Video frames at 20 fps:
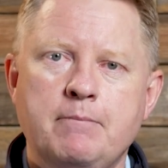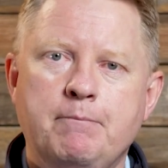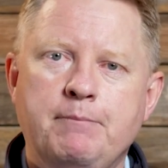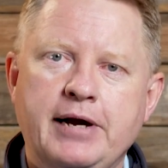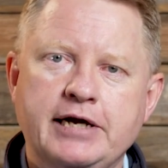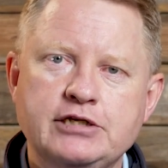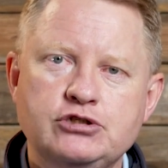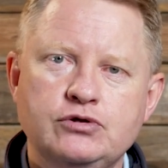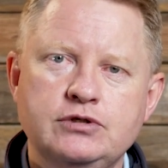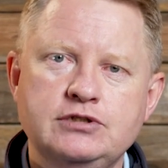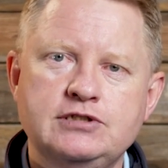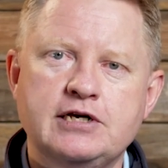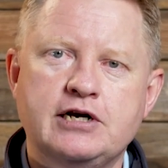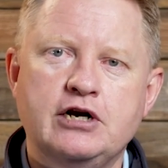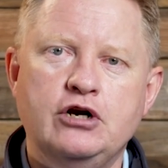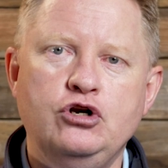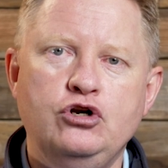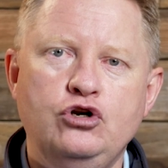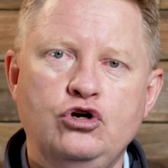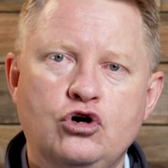Batteries that
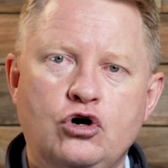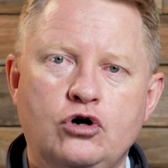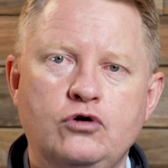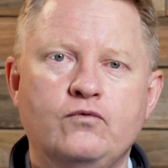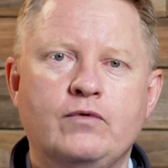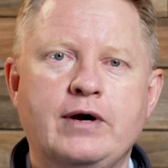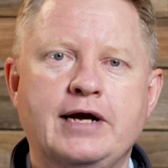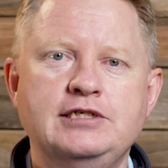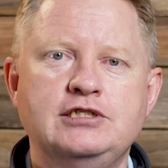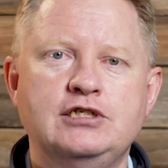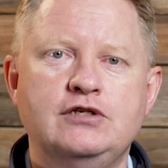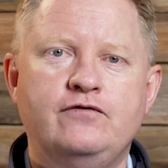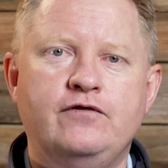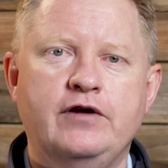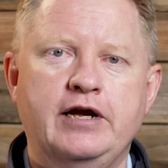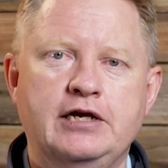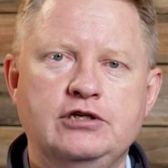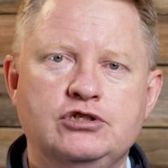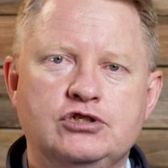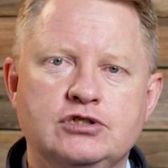are not rated for
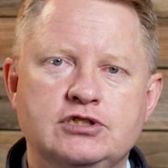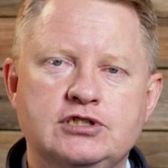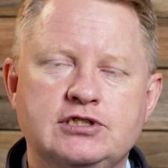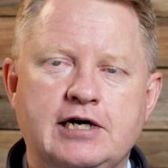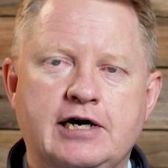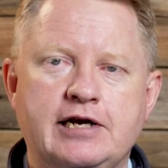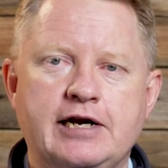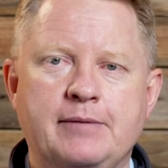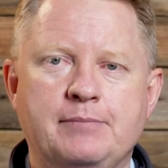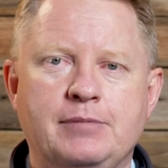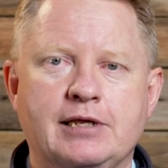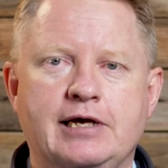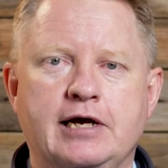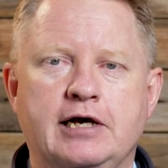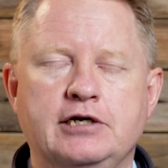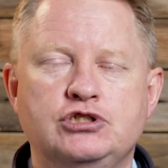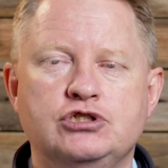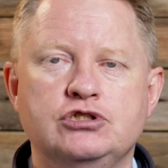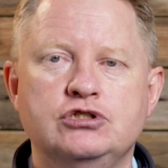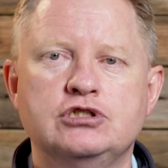engine start
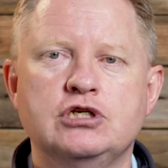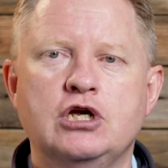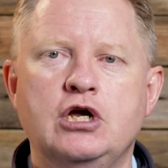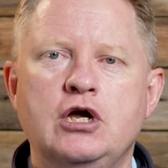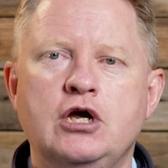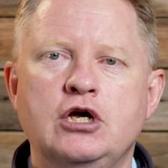applications